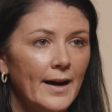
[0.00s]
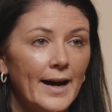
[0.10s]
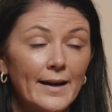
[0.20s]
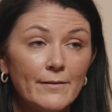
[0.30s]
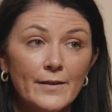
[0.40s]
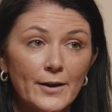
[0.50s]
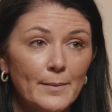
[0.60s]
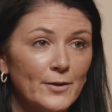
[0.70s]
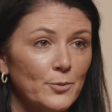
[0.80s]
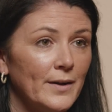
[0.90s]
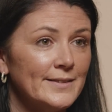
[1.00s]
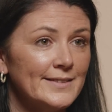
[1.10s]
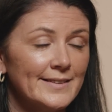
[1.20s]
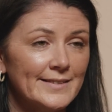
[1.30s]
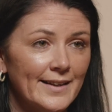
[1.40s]
I very much want
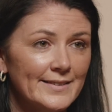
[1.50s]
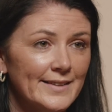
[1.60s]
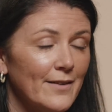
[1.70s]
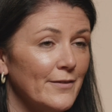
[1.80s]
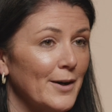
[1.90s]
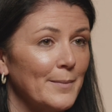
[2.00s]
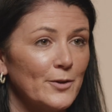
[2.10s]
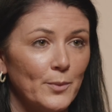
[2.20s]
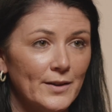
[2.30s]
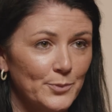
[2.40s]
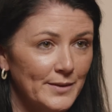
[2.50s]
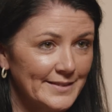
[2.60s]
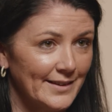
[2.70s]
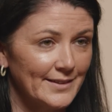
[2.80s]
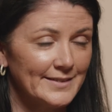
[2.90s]
success, I very much want
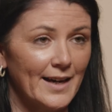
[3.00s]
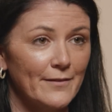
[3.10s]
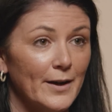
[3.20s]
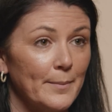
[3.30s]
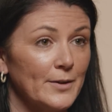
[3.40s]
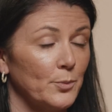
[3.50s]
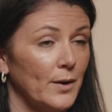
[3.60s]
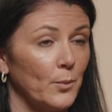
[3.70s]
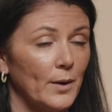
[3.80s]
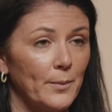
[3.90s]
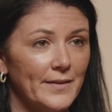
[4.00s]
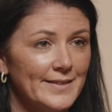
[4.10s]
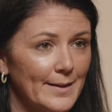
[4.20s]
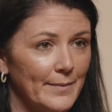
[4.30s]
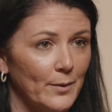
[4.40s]
results, I very much want to work with a
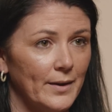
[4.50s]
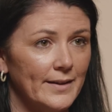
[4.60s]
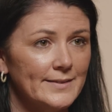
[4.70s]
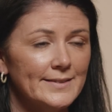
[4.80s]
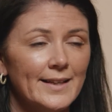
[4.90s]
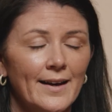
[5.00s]
team that wins.